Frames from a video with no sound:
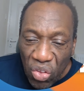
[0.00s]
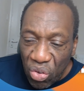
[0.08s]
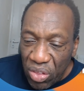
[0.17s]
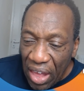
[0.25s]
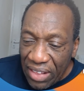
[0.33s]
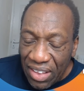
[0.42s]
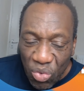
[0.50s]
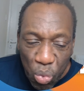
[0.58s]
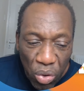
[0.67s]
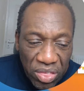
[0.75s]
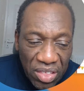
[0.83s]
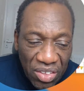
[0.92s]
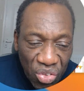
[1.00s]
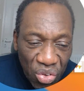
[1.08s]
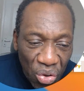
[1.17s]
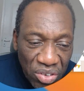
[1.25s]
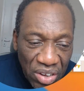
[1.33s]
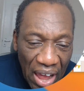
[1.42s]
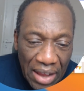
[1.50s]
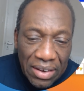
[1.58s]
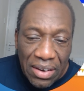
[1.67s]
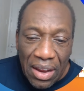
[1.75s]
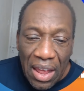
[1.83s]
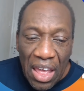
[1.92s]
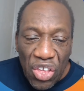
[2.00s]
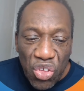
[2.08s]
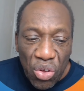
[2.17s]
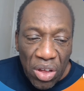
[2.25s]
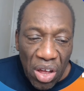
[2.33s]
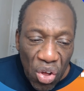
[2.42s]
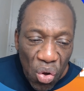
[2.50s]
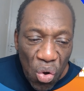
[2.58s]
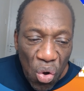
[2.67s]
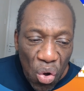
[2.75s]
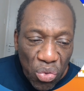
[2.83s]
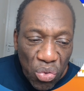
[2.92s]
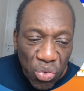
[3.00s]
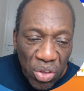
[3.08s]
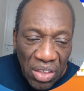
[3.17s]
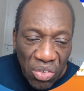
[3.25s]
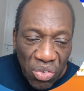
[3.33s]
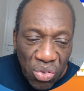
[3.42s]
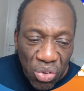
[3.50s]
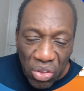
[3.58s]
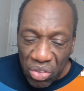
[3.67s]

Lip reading: So that is what this does, and you can go on in.